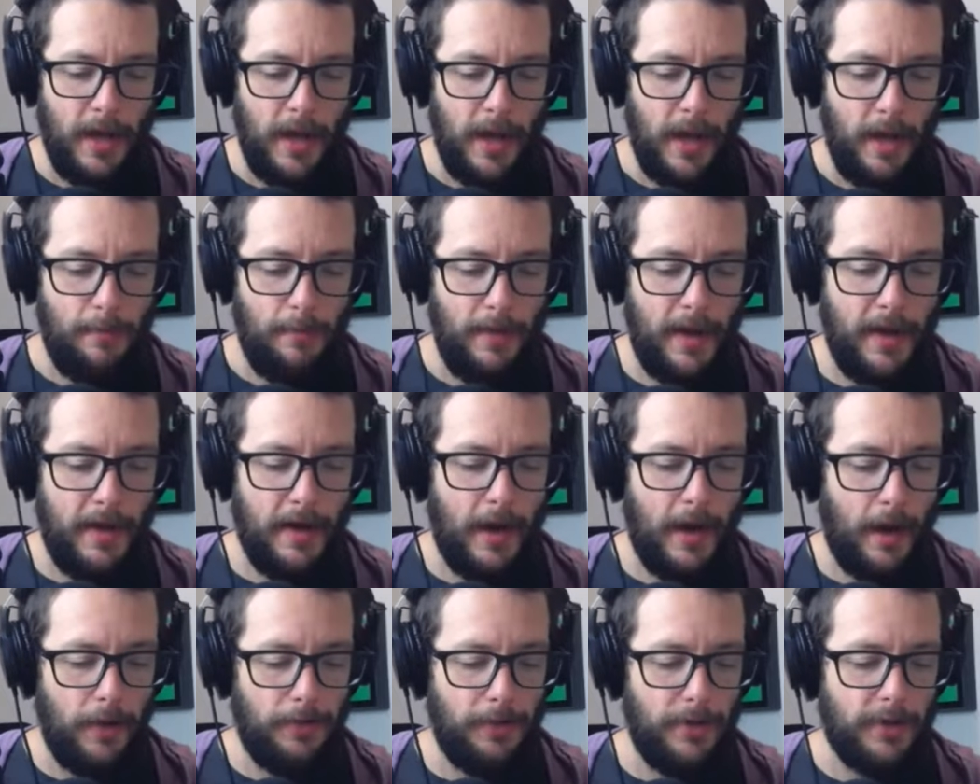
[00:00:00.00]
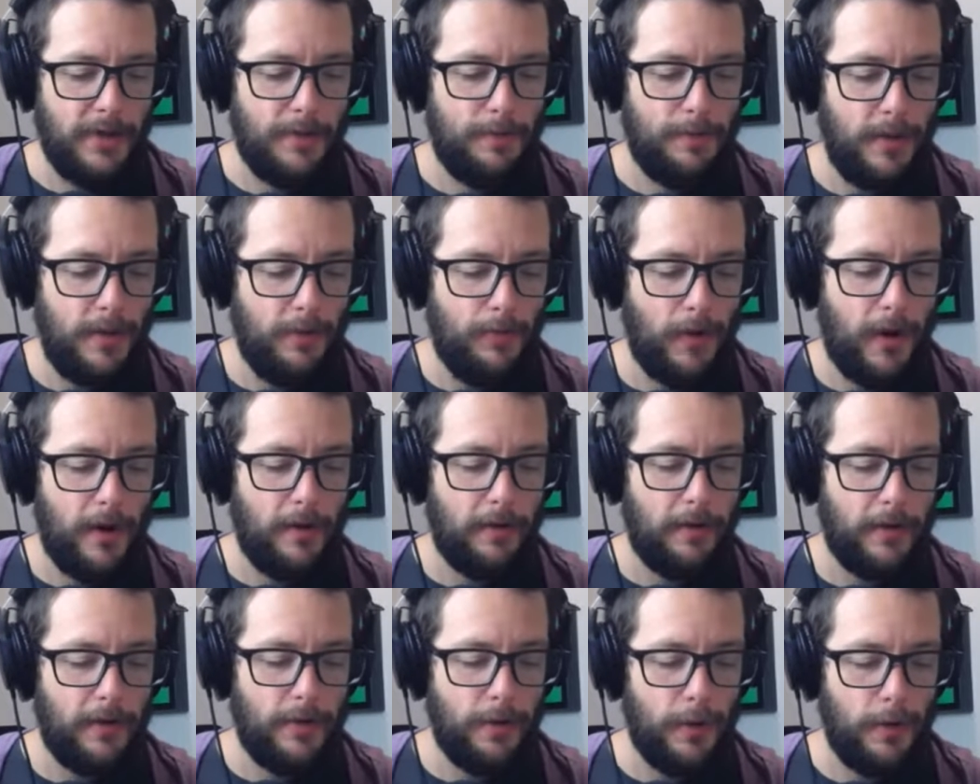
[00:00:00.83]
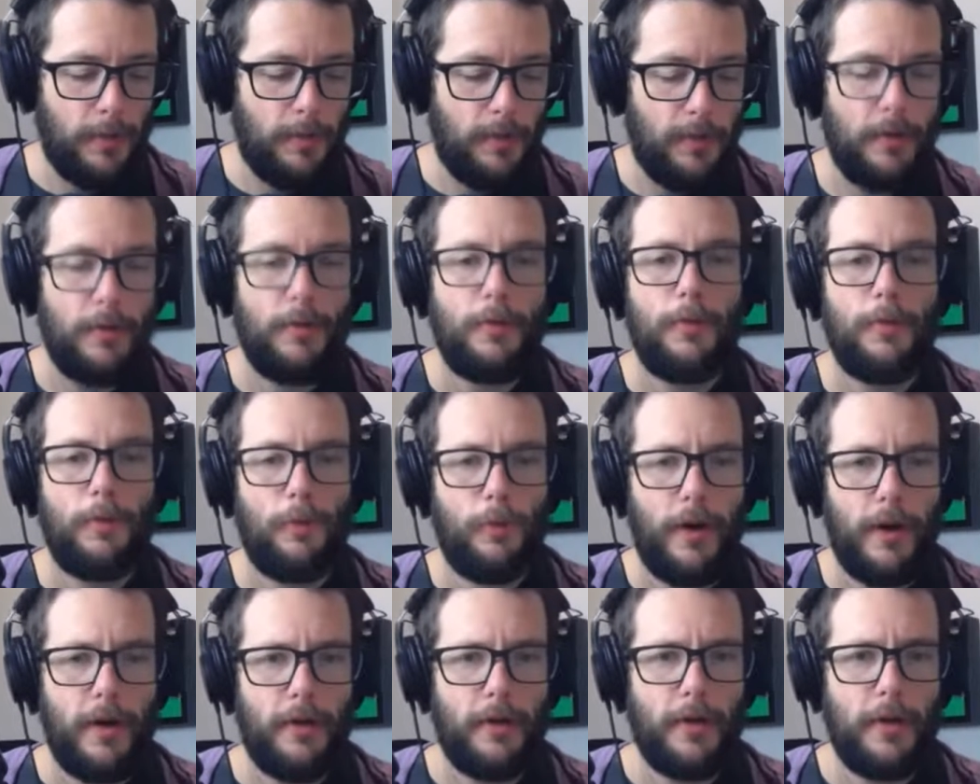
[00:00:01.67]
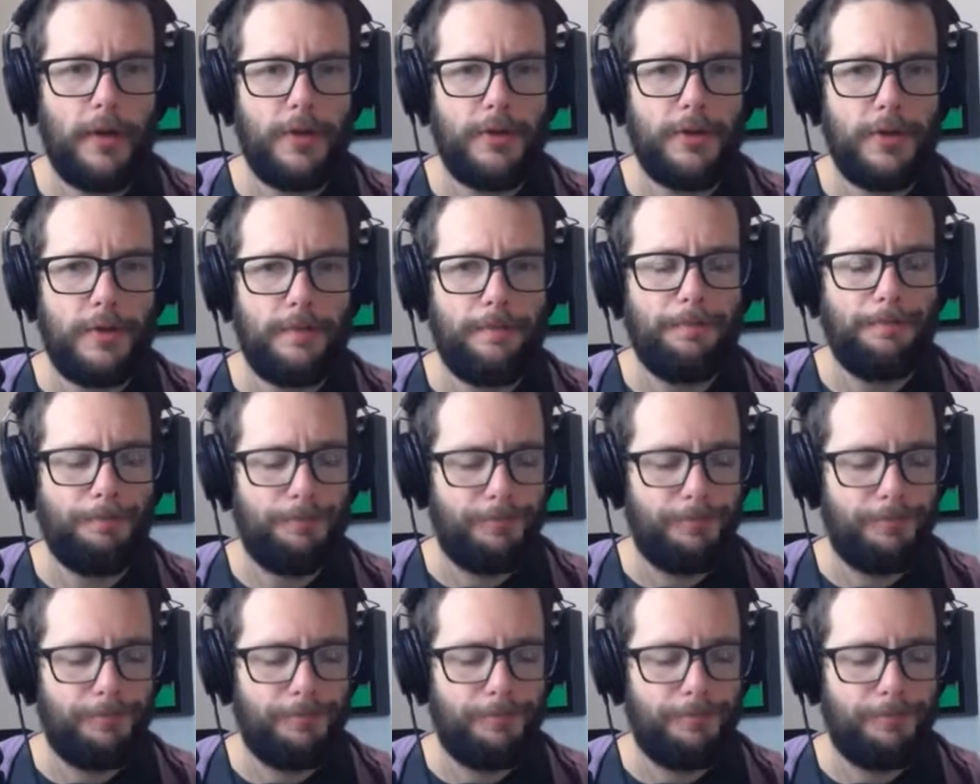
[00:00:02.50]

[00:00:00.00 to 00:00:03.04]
And may not this be rightly termed recollection?